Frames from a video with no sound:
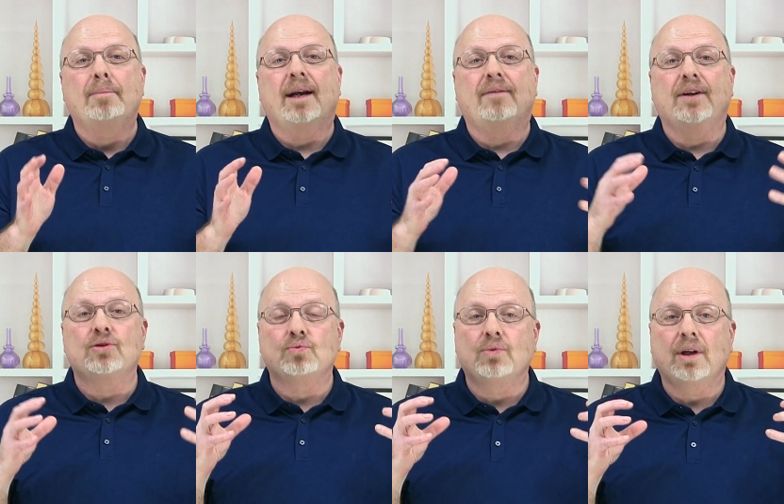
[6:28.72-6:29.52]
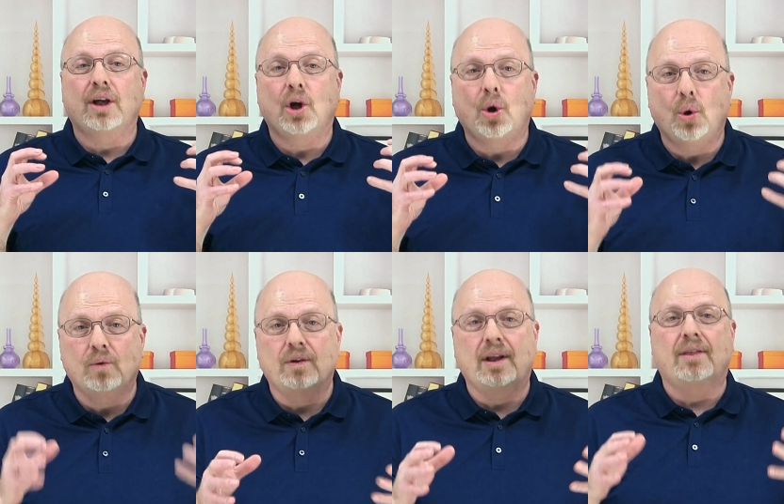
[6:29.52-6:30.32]
But if it's really
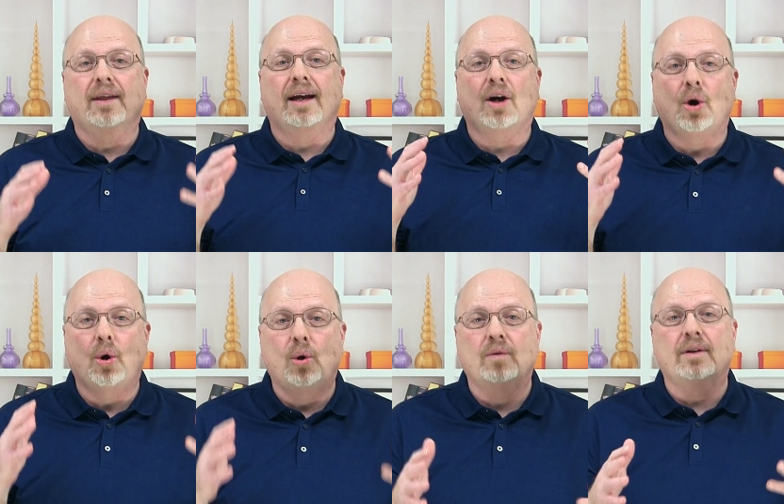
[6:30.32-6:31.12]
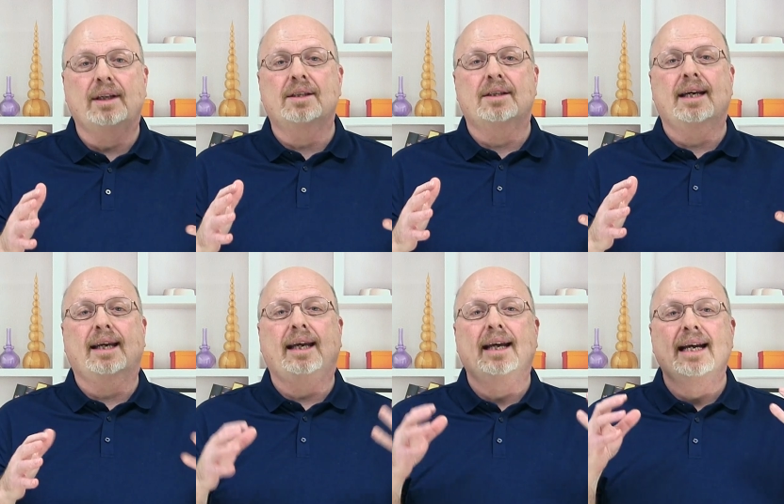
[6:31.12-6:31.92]
overly thick, overly
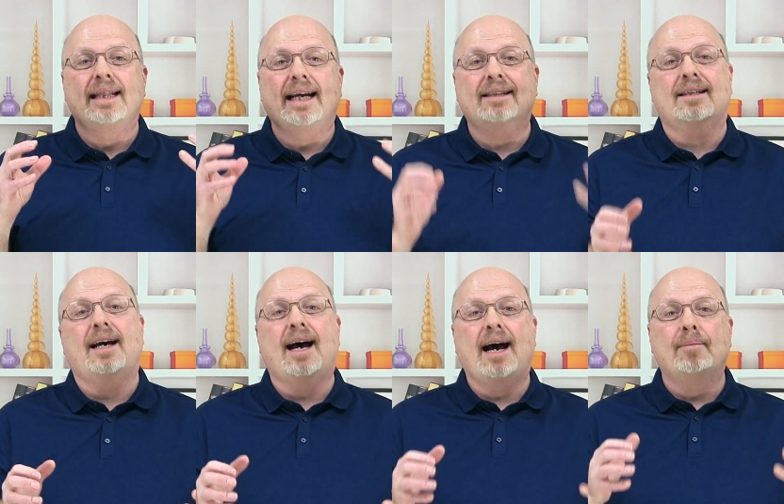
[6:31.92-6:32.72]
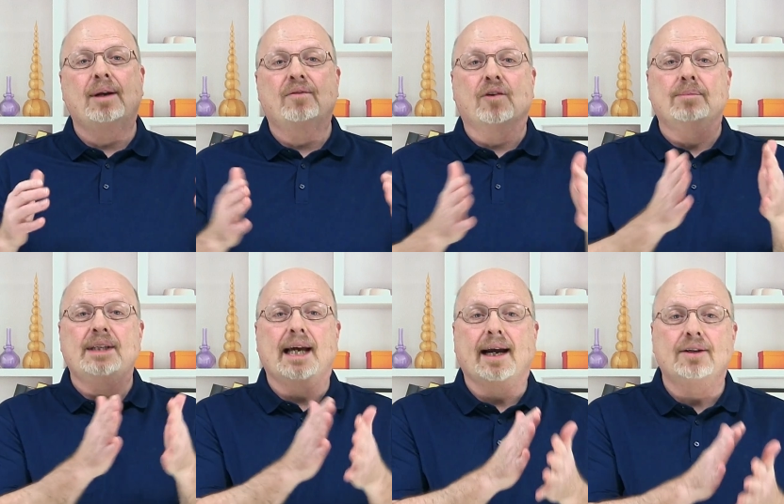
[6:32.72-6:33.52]
sticky, that's common from
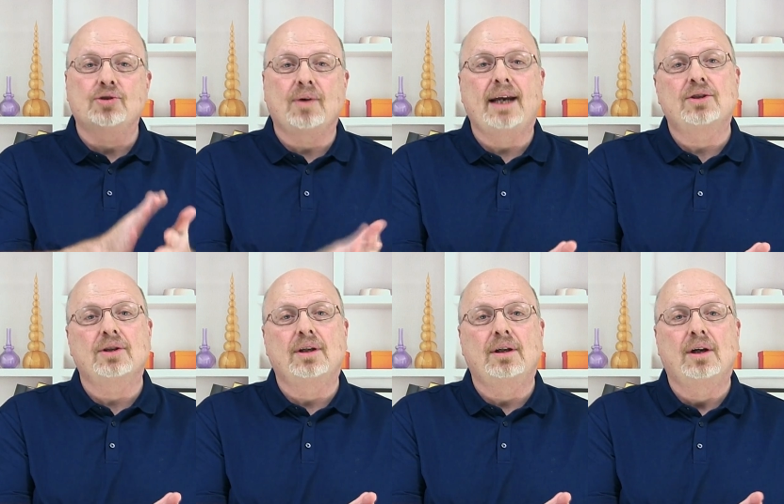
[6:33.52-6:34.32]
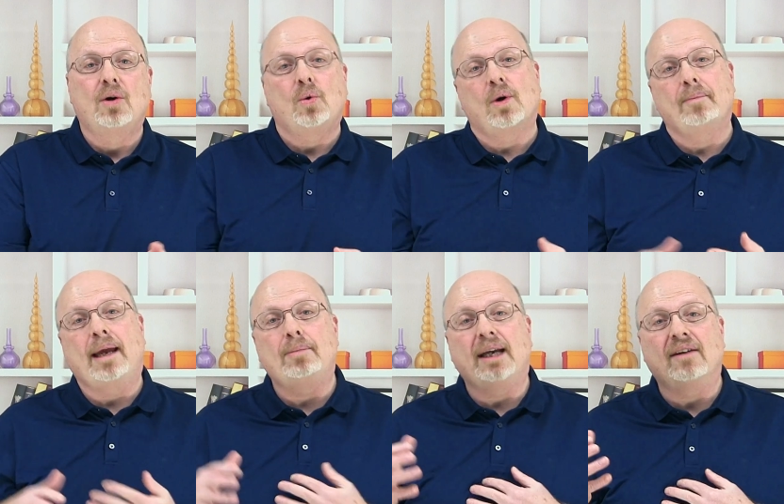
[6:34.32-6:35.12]
dehydration or
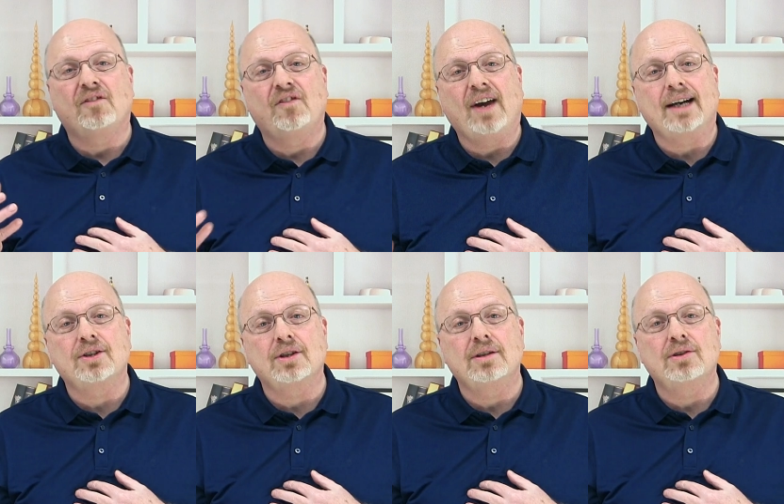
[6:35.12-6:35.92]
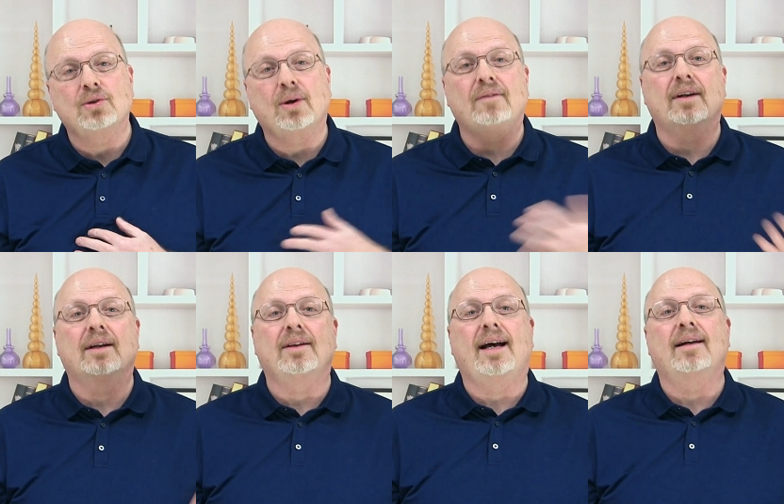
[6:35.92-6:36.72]
maybe infections, or even
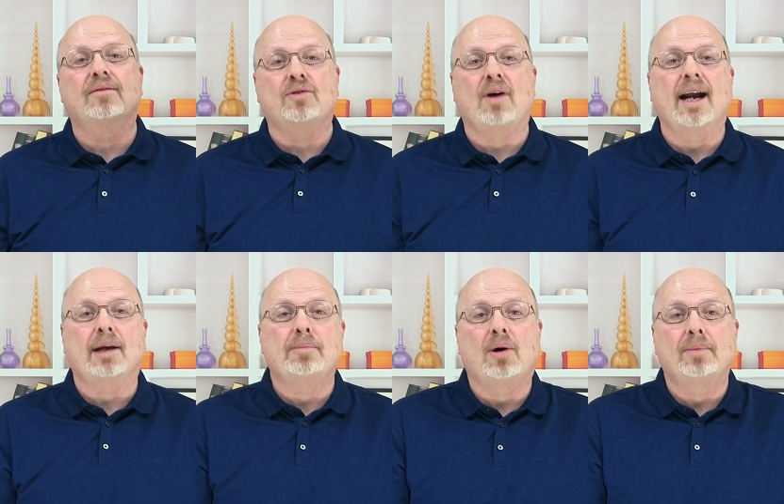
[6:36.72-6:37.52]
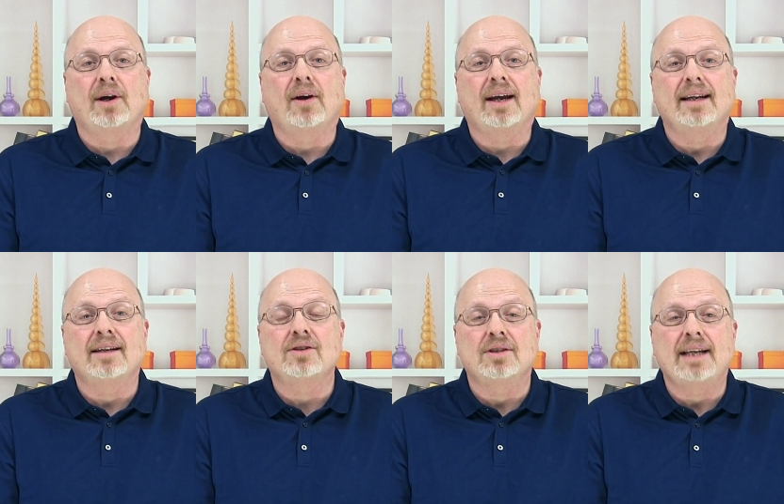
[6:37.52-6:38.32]
a lot of chronic pulmonary
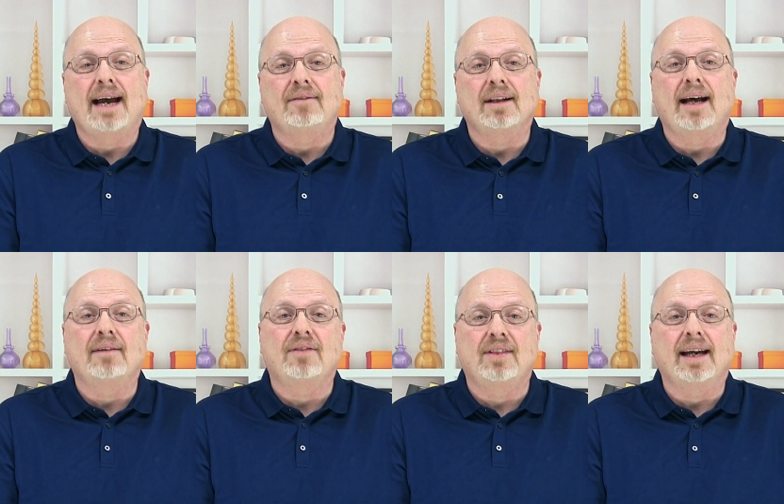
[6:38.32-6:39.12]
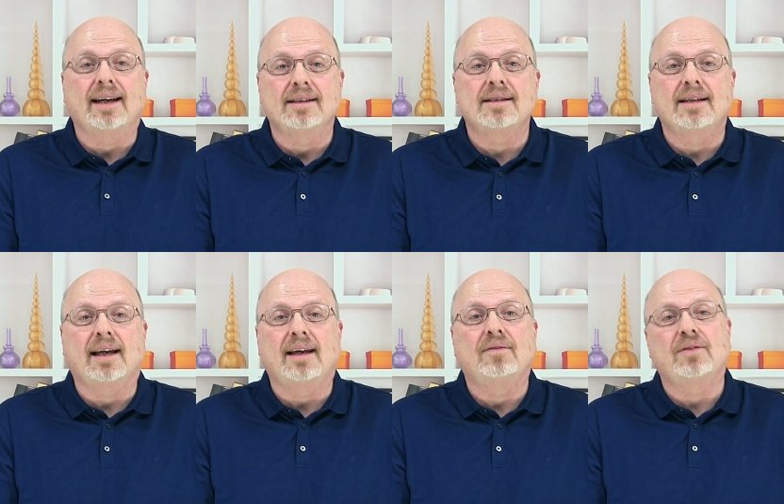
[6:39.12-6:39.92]
conditions have a lot of thick and
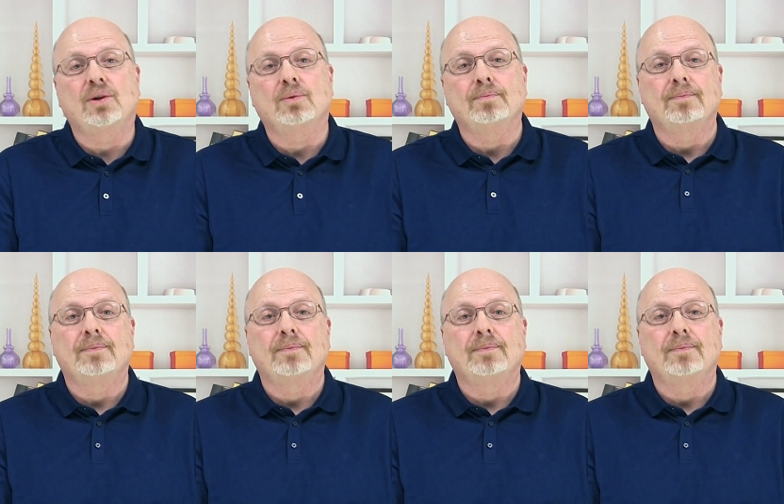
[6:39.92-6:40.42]
sticky fume.